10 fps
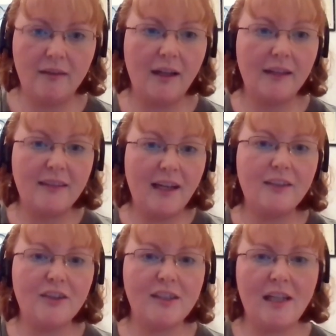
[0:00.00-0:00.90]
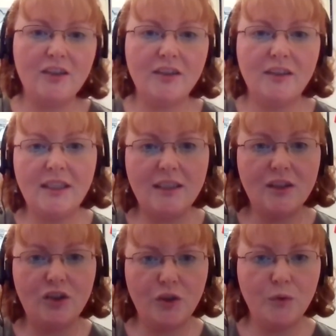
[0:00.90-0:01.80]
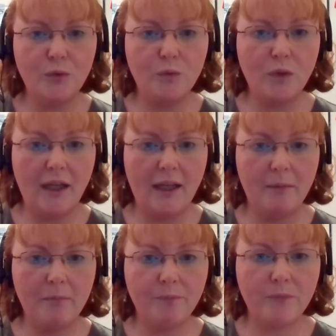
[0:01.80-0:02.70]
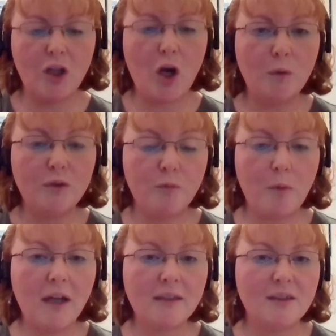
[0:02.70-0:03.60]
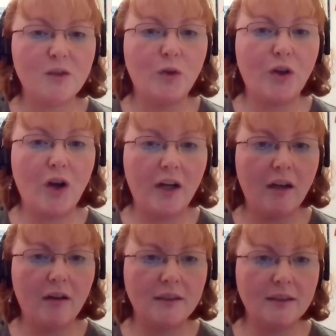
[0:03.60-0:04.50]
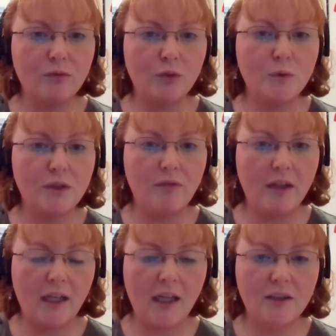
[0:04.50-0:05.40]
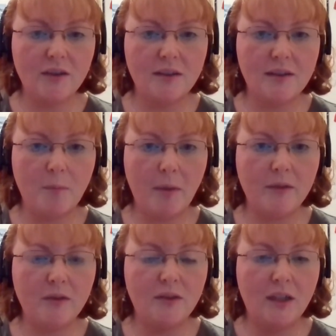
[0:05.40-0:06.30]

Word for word: the, the legislation needs new um, codes of practice or guidelines, rules, and regulations about